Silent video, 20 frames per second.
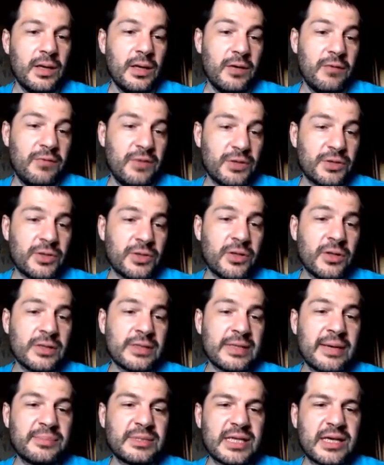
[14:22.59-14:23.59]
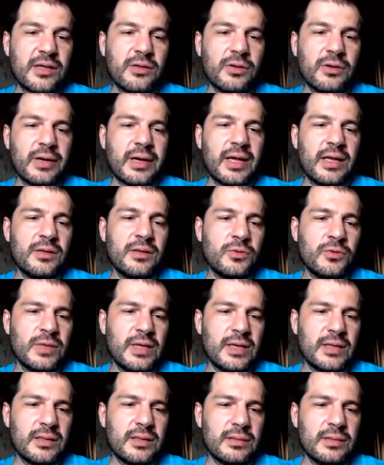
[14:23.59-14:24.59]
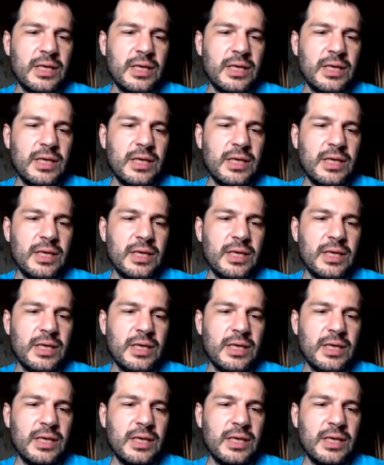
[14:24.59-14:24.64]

Virtual Time Scheduler can do that.